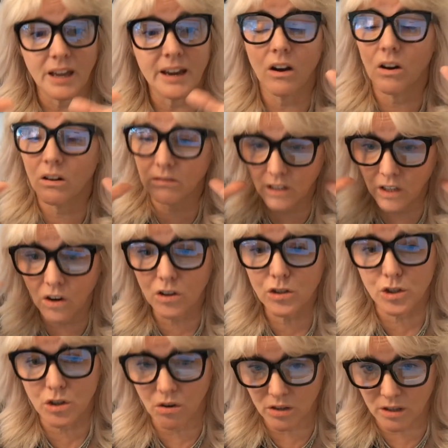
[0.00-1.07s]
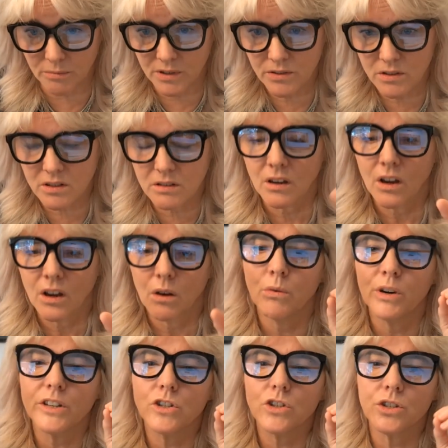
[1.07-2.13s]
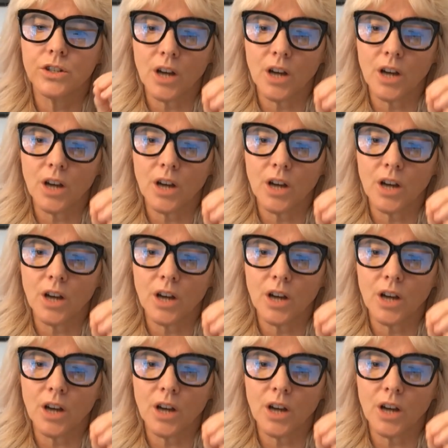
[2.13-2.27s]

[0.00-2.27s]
they are large documents which